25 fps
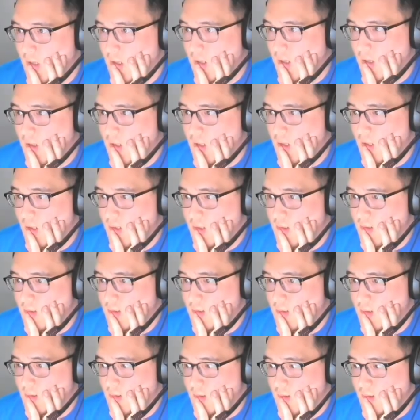add that
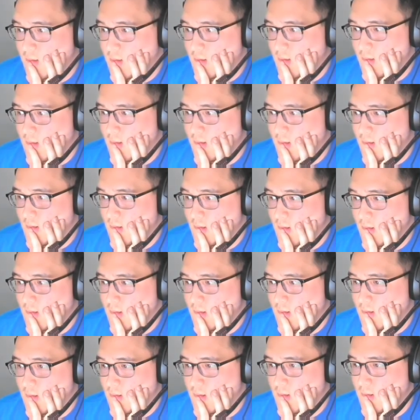to
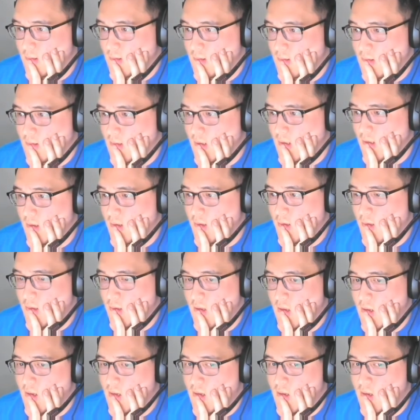download
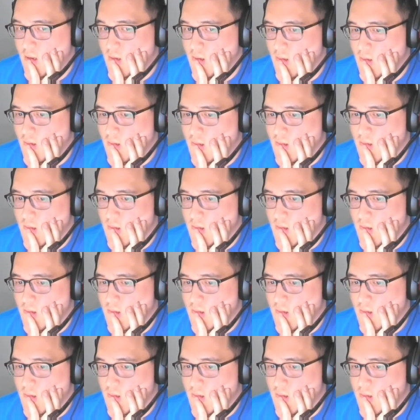that now.